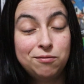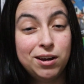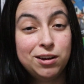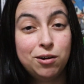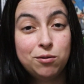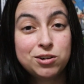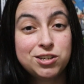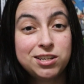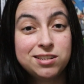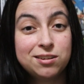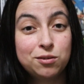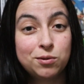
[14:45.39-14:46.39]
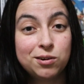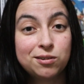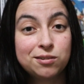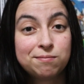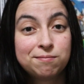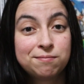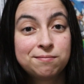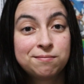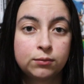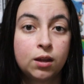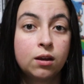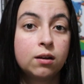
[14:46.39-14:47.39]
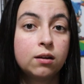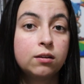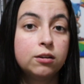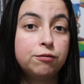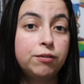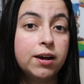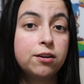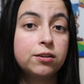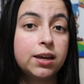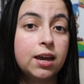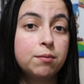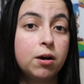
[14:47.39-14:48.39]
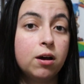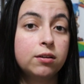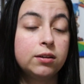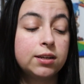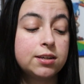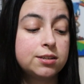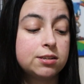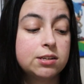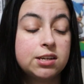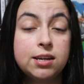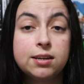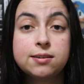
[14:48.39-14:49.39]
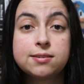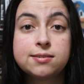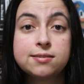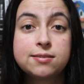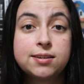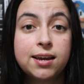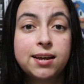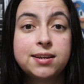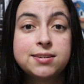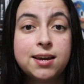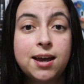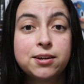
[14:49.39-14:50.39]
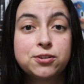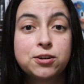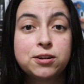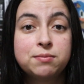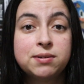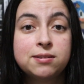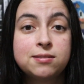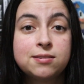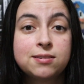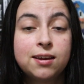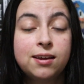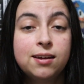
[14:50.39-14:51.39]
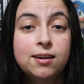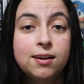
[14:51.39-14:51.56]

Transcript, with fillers: Find out where she is in the world. The final game on the list is Tekken Tag Tournament.